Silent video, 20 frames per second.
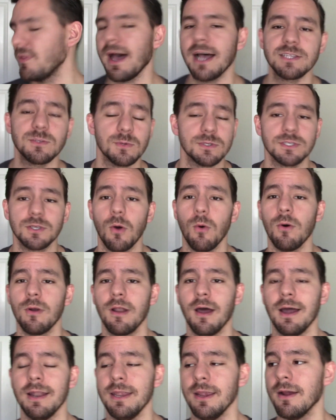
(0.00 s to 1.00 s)
that's what's going
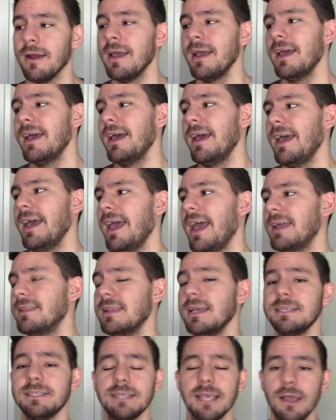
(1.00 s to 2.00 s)
on here.
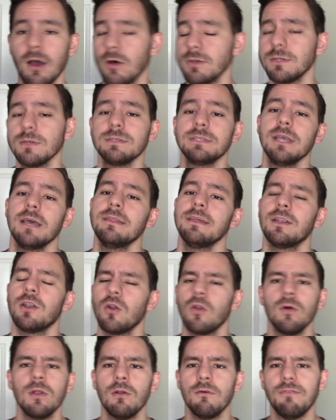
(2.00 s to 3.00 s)
And they also say that
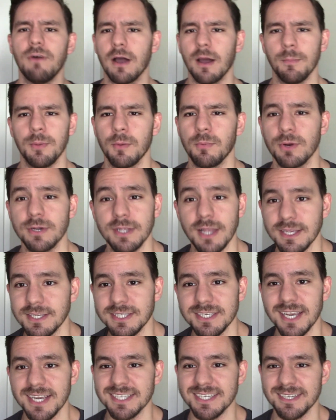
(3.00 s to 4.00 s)
it'll fuck up your
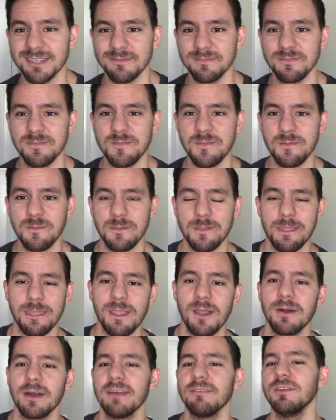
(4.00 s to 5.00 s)
pronunciation.
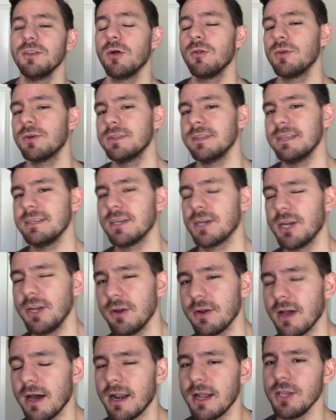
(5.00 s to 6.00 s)
All right, if you don't learn the
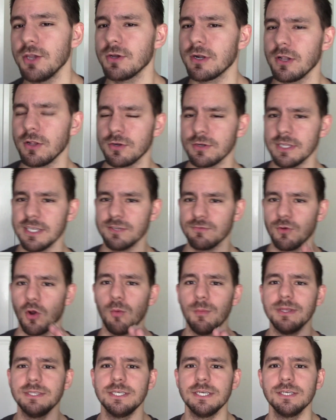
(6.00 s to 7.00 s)
hiragana, you're gonna learn these
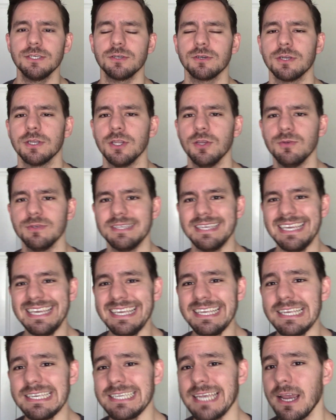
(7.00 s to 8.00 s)
romajis, you're gonna use the
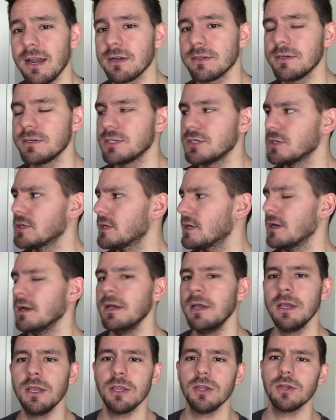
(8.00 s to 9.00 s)
English characters, you're gonna
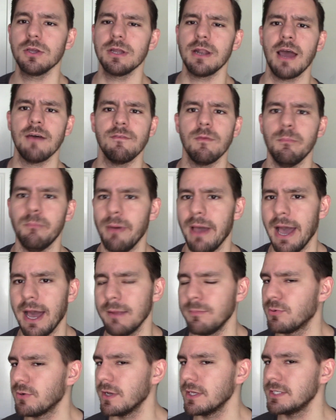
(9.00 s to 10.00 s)
have a
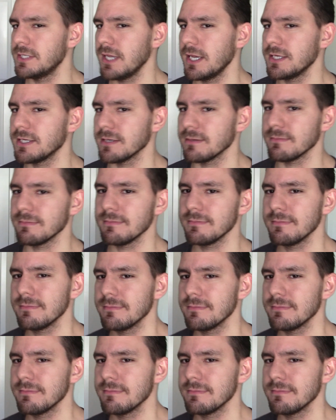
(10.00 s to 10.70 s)
bad pronunciation.